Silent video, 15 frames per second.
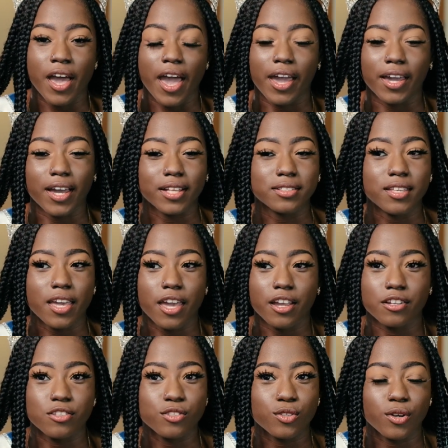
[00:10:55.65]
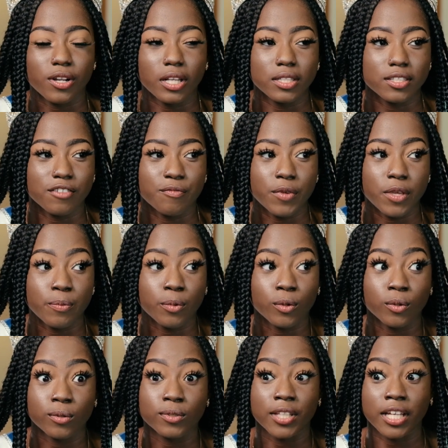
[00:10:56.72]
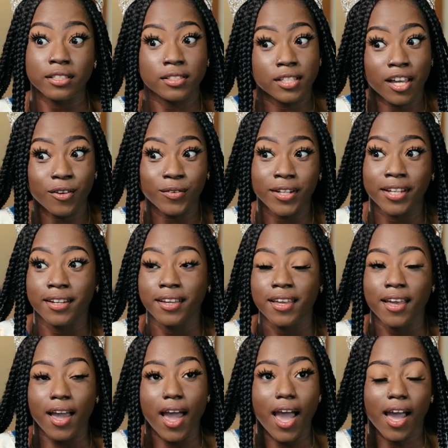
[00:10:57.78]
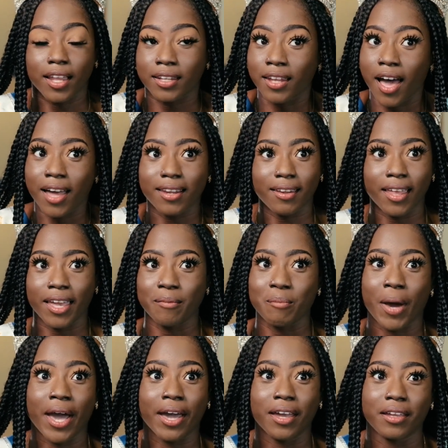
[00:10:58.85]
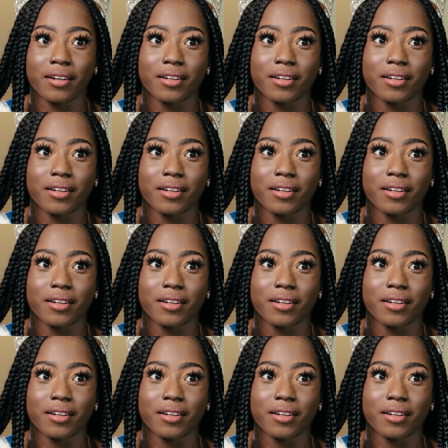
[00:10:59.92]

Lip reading: I got to hear stories of people that sounded a lot like mine.